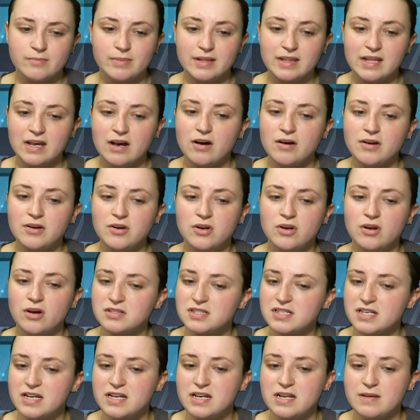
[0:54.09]
but there are
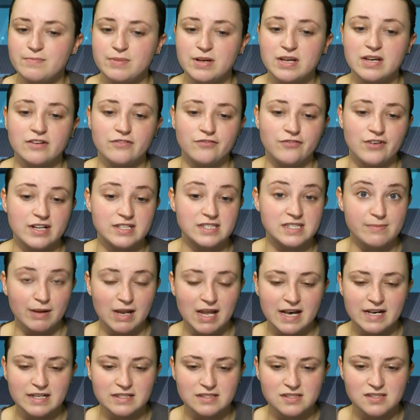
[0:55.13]
not any big and fancy
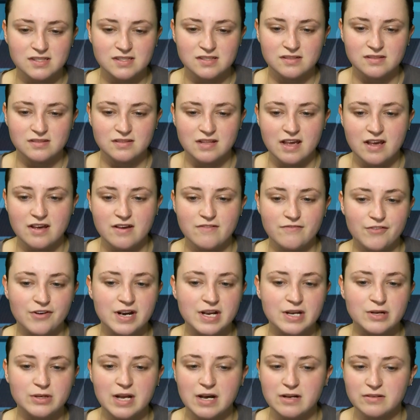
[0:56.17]
plans. They're
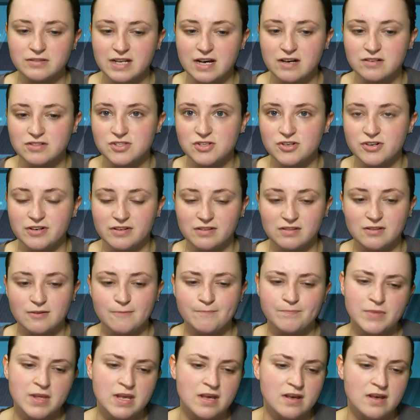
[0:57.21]
very down to earth.